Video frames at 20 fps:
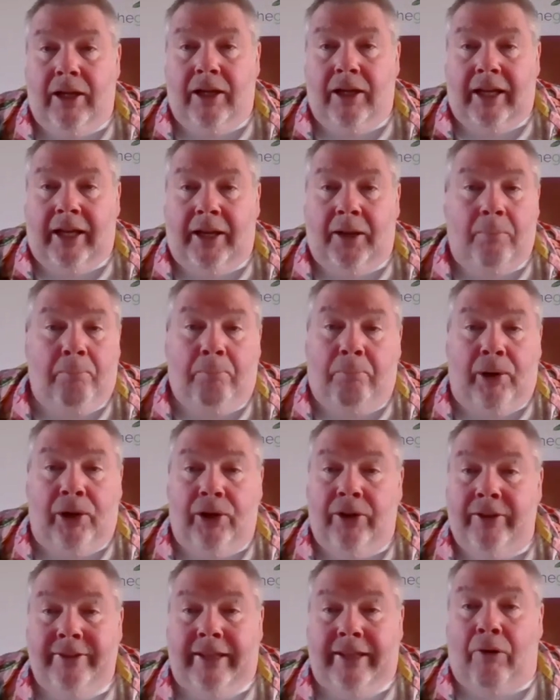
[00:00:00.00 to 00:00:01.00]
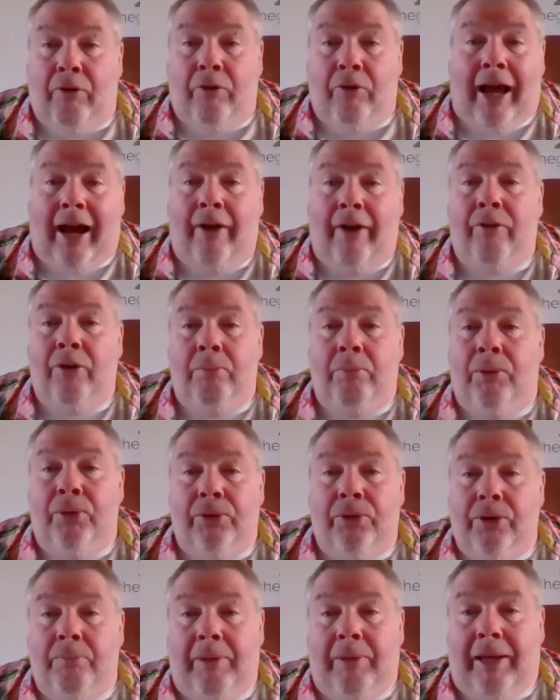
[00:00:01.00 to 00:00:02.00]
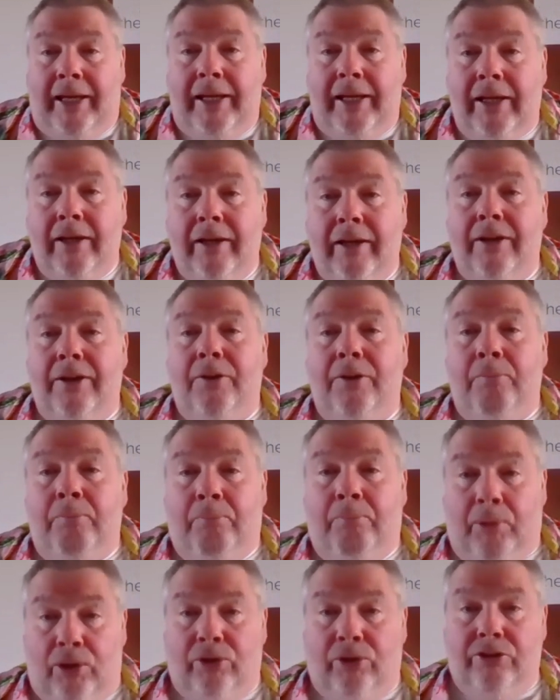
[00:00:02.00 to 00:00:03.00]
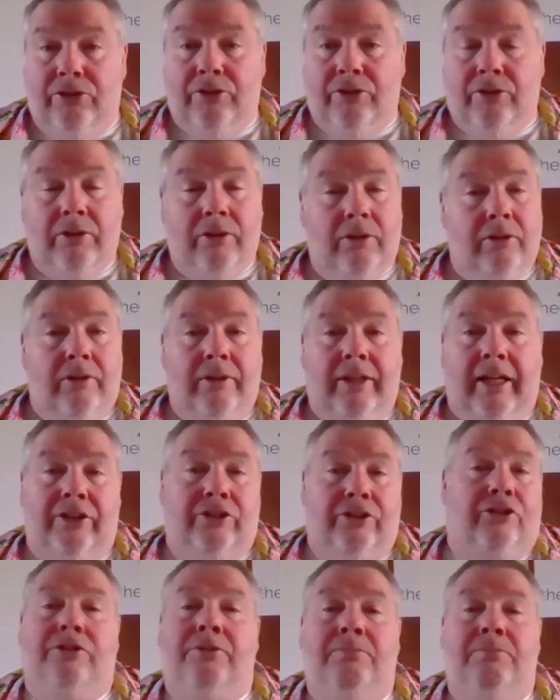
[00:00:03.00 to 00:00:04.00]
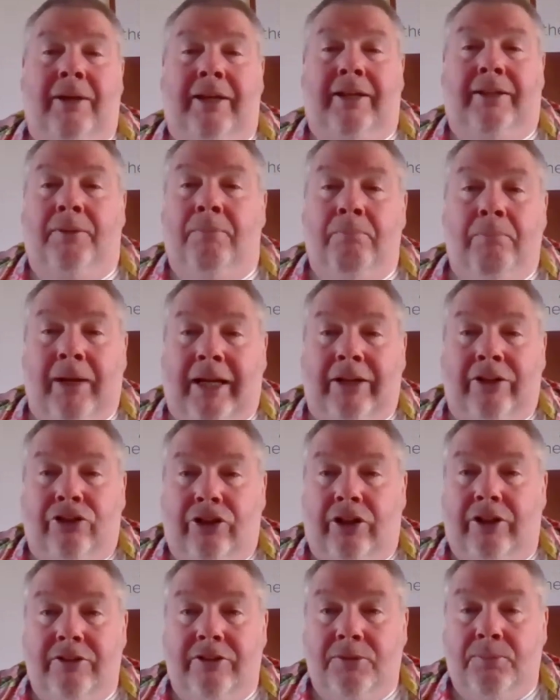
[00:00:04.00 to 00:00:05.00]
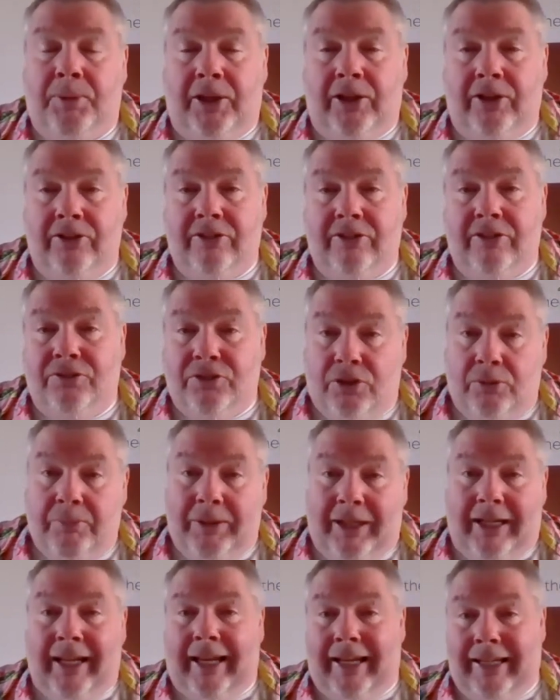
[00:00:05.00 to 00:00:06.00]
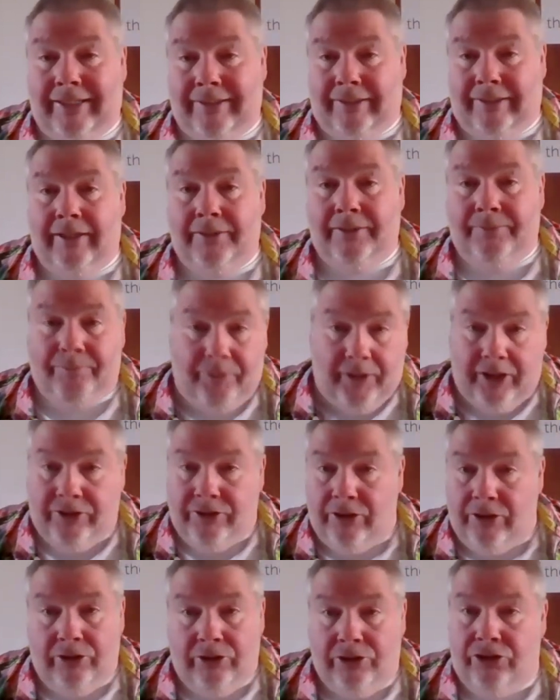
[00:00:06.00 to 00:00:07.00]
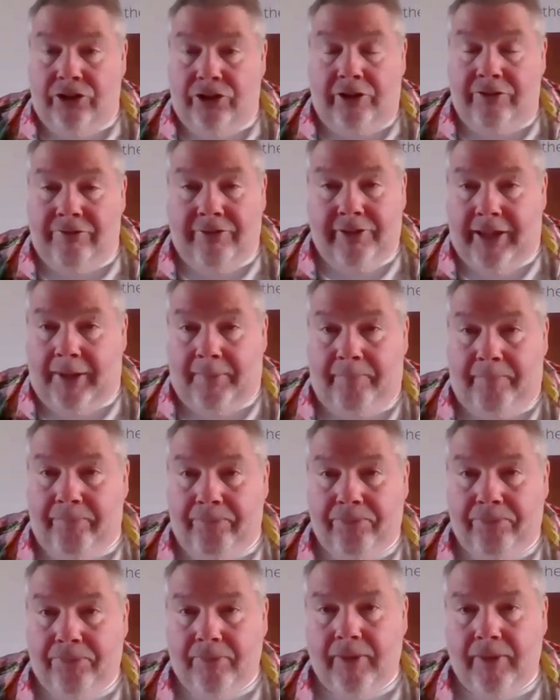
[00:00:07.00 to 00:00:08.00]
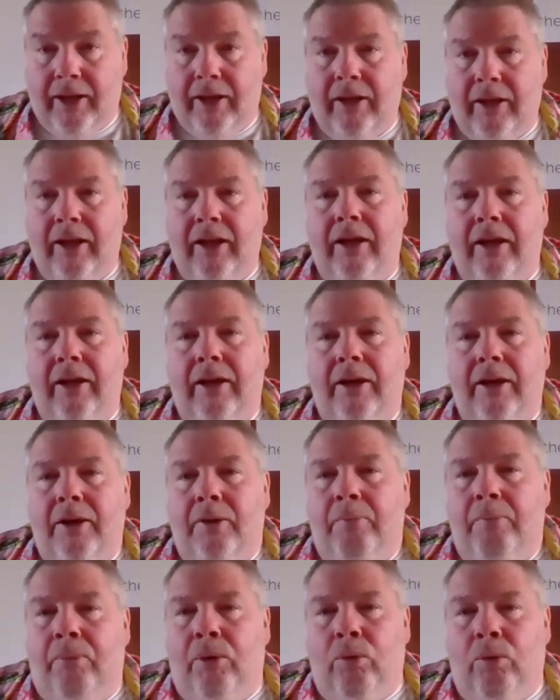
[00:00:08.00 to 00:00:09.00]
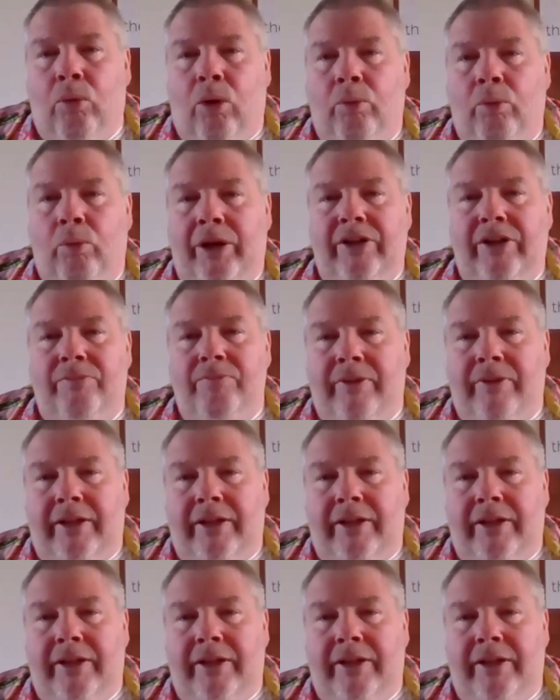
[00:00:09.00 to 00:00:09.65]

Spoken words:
are like boiled down Haribo to me, but that doesn't make them bad gins, because if somebody likes it, it's a good gin for them. But what we